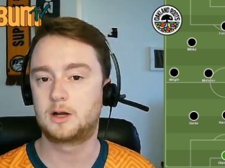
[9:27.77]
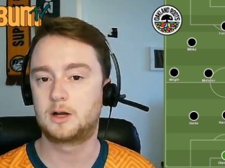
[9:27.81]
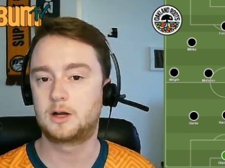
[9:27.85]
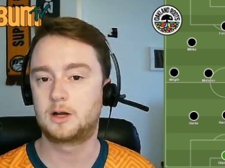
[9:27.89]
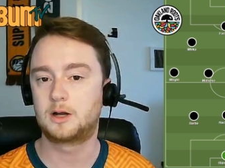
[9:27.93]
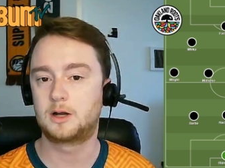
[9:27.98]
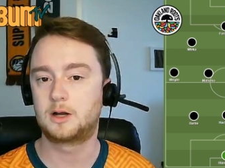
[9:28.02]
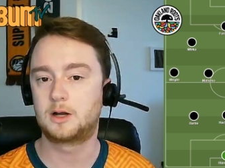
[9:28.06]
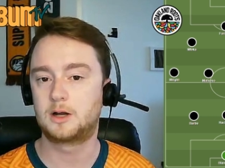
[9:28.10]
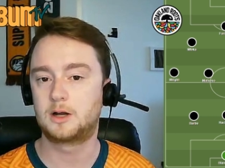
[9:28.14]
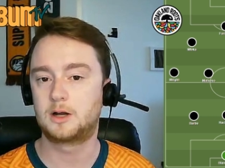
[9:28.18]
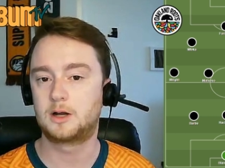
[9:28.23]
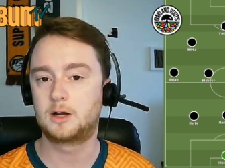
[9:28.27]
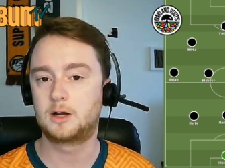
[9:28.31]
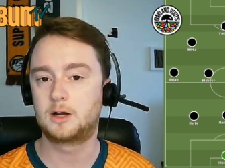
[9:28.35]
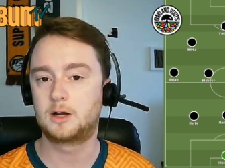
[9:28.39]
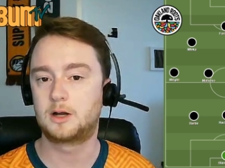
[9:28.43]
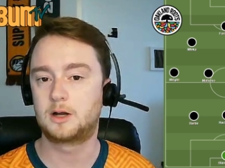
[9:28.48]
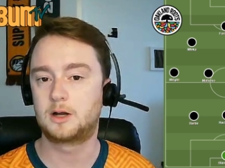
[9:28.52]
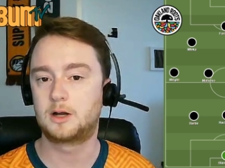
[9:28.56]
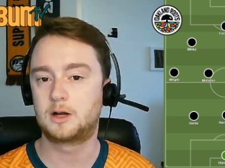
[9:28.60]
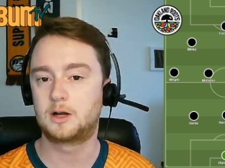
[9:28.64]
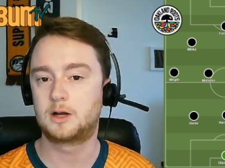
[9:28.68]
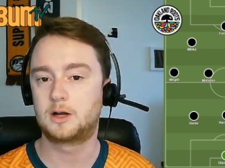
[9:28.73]
a few games
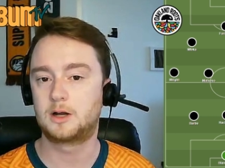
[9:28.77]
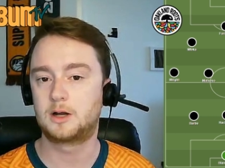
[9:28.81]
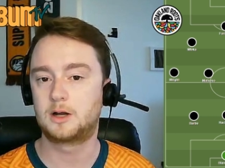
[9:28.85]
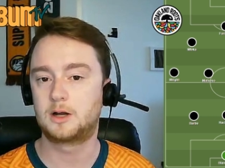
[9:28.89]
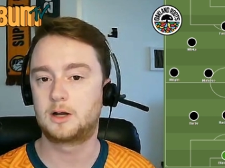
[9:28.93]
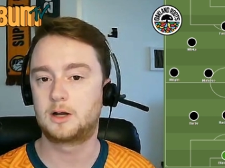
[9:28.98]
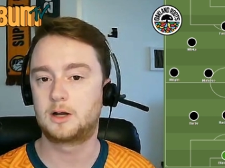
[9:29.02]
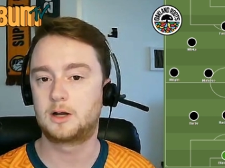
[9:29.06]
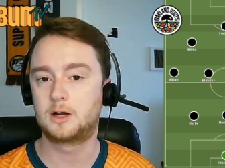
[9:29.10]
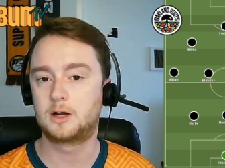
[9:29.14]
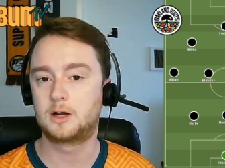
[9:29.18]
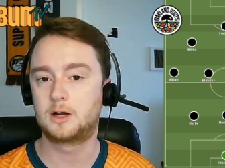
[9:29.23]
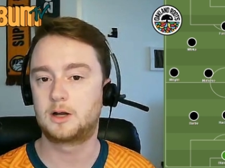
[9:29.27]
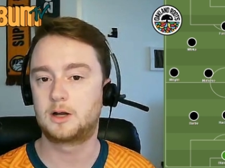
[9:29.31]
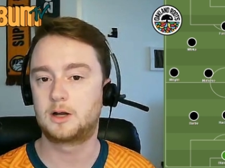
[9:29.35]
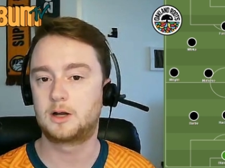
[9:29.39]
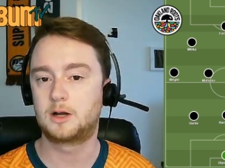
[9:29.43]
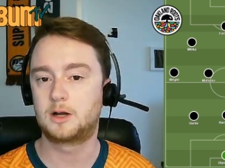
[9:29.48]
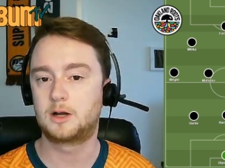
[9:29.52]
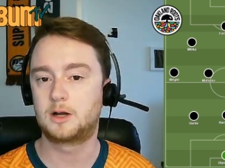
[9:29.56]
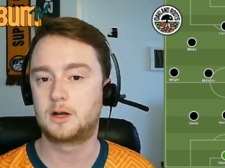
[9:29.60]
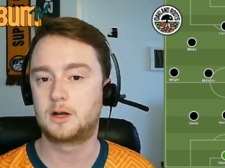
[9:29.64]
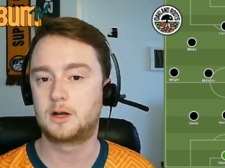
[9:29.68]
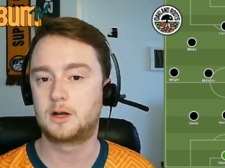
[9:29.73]
for Loyal in
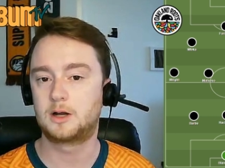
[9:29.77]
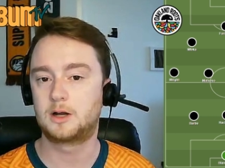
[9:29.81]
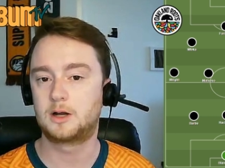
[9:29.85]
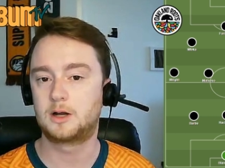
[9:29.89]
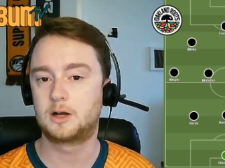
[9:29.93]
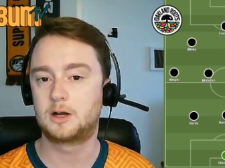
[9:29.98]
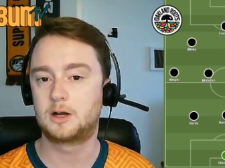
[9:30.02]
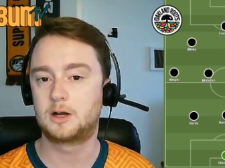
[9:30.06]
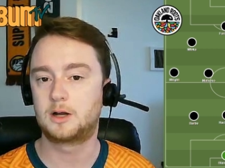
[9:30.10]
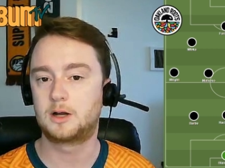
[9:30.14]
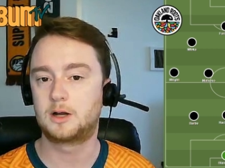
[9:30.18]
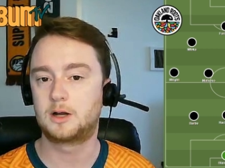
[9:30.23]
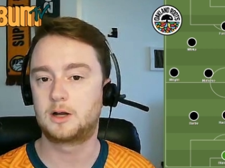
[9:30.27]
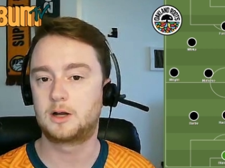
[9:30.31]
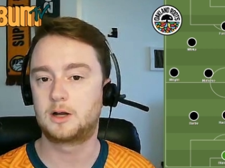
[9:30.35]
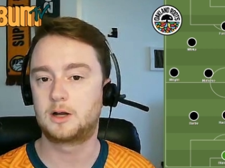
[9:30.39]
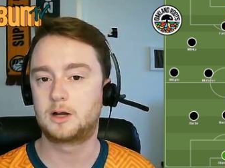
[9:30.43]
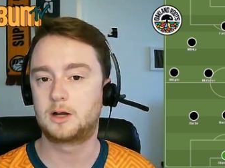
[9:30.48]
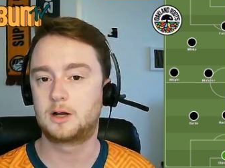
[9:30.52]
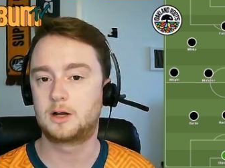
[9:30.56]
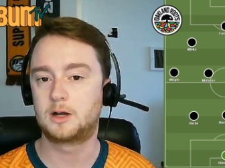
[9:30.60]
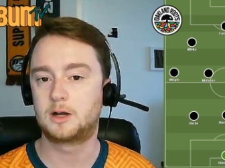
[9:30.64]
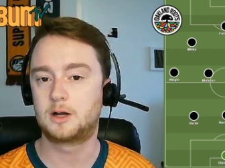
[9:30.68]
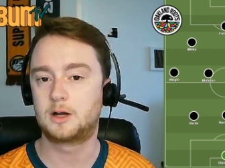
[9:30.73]
2020 and
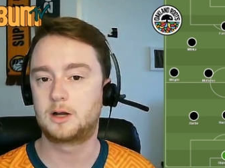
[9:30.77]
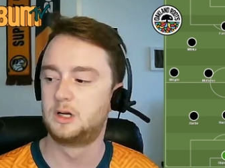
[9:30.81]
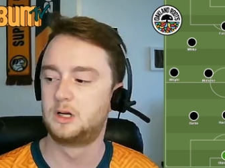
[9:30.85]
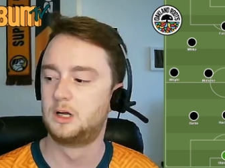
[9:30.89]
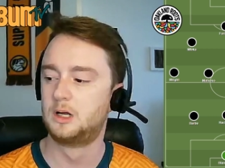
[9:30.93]
2021.